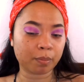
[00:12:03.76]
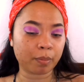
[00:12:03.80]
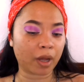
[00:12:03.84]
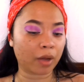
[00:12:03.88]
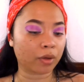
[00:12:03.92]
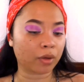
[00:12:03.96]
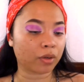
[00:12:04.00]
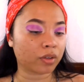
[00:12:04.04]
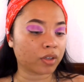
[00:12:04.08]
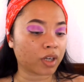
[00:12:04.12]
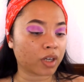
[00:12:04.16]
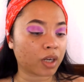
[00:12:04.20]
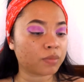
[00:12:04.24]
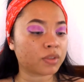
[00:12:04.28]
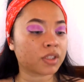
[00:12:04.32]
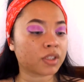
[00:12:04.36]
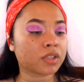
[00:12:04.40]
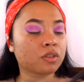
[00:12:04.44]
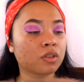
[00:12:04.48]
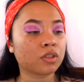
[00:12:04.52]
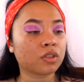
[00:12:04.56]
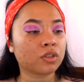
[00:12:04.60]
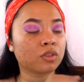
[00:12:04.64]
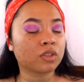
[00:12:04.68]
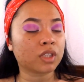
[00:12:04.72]
powder. I'm just
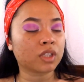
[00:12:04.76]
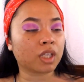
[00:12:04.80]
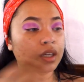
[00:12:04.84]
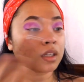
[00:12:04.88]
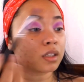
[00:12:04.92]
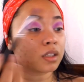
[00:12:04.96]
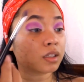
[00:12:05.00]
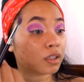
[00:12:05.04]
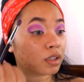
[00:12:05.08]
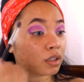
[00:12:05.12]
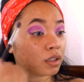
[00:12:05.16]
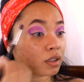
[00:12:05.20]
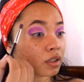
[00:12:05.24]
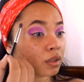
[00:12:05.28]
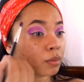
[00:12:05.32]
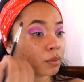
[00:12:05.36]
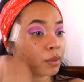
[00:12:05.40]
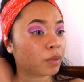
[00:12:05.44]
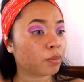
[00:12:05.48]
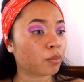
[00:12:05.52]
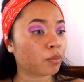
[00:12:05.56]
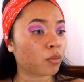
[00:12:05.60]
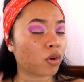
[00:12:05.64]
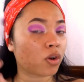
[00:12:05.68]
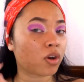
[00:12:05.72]
going to take a little
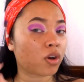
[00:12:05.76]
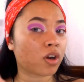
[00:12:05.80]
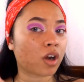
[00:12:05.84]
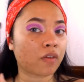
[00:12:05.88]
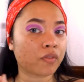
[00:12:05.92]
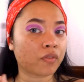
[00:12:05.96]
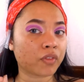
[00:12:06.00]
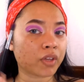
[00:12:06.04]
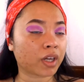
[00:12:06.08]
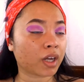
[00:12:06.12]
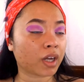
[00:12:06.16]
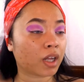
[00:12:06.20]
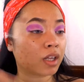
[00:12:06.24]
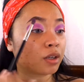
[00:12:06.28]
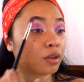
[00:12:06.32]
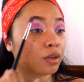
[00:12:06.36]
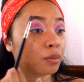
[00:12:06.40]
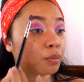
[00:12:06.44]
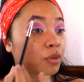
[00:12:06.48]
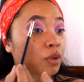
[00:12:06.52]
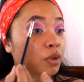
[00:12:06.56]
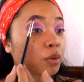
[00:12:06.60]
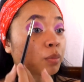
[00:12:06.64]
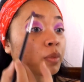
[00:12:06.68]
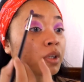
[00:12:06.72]
bit more of the color
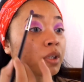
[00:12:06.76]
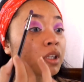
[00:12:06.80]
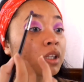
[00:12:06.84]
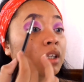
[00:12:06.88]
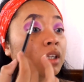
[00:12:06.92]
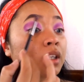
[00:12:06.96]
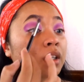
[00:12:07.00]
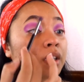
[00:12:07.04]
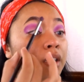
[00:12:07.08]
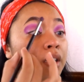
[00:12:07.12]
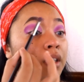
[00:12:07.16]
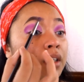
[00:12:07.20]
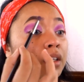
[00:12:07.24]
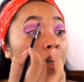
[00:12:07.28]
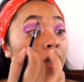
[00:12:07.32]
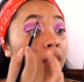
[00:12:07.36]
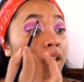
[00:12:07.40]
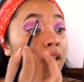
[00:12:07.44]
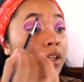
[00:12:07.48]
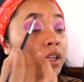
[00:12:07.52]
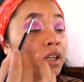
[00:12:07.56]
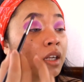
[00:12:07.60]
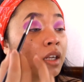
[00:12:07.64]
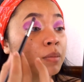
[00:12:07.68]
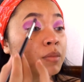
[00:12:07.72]
purple earlier,
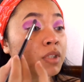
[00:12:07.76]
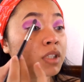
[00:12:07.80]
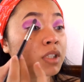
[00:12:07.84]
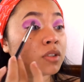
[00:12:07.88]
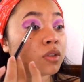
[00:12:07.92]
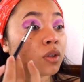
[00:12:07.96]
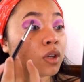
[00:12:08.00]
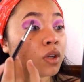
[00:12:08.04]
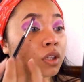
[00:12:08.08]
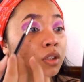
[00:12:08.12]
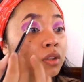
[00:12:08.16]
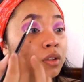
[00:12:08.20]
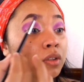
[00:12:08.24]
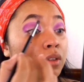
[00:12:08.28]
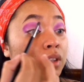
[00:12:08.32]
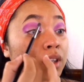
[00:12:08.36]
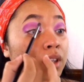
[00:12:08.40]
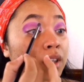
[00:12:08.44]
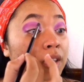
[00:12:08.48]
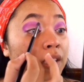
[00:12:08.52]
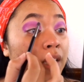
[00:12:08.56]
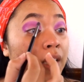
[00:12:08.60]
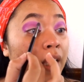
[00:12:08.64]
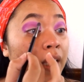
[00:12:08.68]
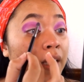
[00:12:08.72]
and then I'm just going to
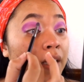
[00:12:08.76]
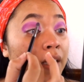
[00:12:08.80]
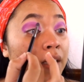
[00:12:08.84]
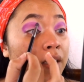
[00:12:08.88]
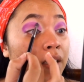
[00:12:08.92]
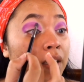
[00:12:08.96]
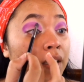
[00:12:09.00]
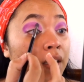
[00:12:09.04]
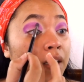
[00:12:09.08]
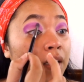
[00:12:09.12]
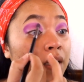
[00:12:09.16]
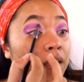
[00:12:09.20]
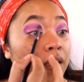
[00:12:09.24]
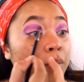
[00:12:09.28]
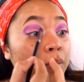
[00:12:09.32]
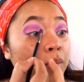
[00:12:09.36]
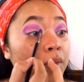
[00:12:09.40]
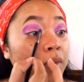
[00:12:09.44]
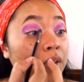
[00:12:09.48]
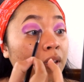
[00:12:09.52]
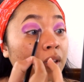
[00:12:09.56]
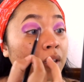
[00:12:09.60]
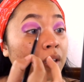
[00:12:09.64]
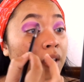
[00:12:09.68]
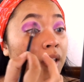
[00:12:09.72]
lightly
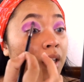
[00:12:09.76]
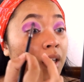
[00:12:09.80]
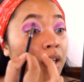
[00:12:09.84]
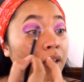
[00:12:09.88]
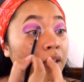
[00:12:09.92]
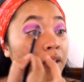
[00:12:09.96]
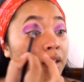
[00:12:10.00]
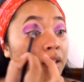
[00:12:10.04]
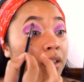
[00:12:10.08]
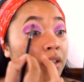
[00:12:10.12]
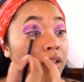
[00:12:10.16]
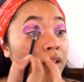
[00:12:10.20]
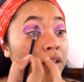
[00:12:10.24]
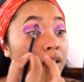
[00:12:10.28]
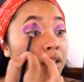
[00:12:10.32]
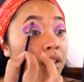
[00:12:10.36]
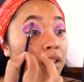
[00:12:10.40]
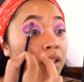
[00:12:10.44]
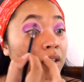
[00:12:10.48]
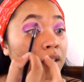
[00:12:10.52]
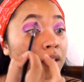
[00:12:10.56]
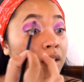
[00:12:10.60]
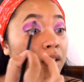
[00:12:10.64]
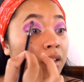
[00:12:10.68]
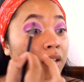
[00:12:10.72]

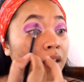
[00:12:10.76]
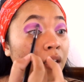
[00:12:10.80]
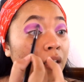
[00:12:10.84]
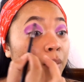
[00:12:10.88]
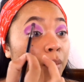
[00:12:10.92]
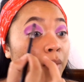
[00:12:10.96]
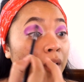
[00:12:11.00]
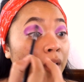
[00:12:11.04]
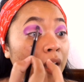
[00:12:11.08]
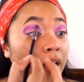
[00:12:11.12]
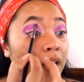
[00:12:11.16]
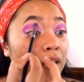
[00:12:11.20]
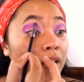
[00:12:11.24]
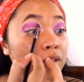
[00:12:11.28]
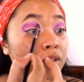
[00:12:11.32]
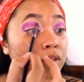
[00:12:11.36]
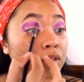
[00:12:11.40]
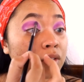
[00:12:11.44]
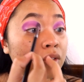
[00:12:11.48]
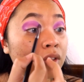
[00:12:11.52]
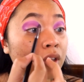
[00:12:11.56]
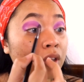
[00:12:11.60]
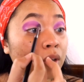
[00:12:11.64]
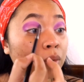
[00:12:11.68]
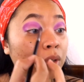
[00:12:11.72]
blending them out
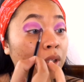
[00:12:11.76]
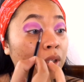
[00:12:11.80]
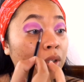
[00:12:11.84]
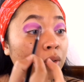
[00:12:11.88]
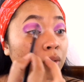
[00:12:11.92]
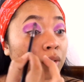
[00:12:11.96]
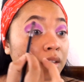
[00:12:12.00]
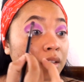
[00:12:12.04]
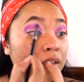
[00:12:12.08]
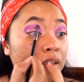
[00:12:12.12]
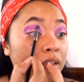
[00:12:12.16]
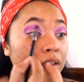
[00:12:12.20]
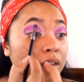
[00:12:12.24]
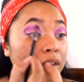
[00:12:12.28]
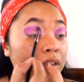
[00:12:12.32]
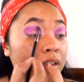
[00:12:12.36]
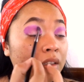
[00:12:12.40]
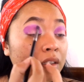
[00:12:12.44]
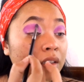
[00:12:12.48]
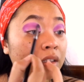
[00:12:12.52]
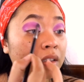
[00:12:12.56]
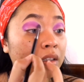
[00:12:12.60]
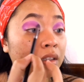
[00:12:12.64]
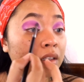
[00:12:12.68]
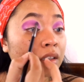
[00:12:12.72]
so that we don't have
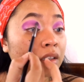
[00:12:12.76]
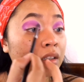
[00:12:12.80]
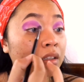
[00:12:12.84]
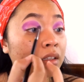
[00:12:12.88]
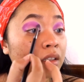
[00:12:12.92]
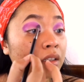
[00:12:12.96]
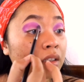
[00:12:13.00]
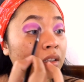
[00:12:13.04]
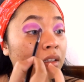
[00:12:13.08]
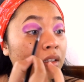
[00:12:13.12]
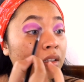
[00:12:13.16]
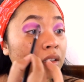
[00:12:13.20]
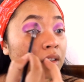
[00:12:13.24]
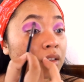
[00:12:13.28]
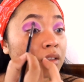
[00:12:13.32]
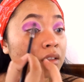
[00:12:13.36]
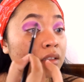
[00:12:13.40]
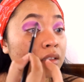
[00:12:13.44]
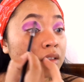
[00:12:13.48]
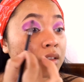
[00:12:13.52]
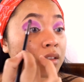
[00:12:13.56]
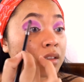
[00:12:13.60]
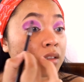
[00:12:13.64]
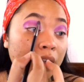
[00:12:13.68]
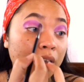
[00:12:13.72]
any harsh
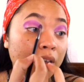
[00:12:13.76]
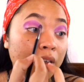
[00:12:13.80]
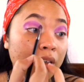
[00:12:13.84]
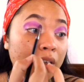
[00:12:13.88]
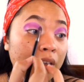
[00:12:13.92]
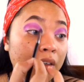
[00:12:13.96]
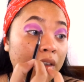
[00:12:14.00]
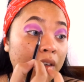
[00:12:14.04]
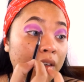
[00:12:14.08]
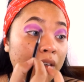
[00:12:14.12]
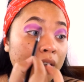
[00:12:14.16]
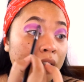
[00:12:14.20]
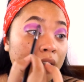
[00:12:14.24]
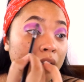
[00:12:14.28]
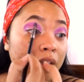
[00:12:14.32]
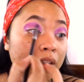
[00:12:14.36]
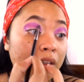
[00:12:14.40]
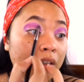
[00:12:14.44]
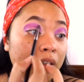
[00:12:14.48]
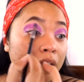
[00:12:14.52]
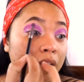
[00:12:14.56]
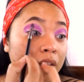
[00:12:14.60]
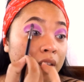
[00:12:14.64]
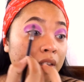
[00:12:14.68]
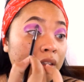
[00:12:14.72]
lines. Just
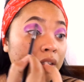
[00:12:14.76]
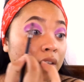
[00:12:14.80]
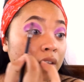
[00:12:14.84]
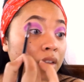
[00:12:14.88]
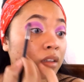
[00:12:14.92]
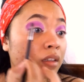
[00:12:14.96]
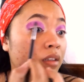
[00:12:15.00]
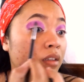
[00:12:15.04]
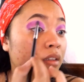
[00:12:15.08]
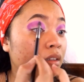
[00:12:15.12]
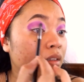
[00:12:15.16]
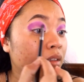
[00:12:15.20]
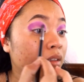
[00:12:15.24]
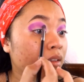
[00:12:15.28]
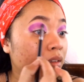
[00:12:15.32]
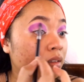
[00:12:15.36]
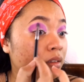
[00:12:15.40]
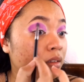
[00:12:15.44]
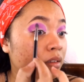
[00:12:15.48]
feathering it out.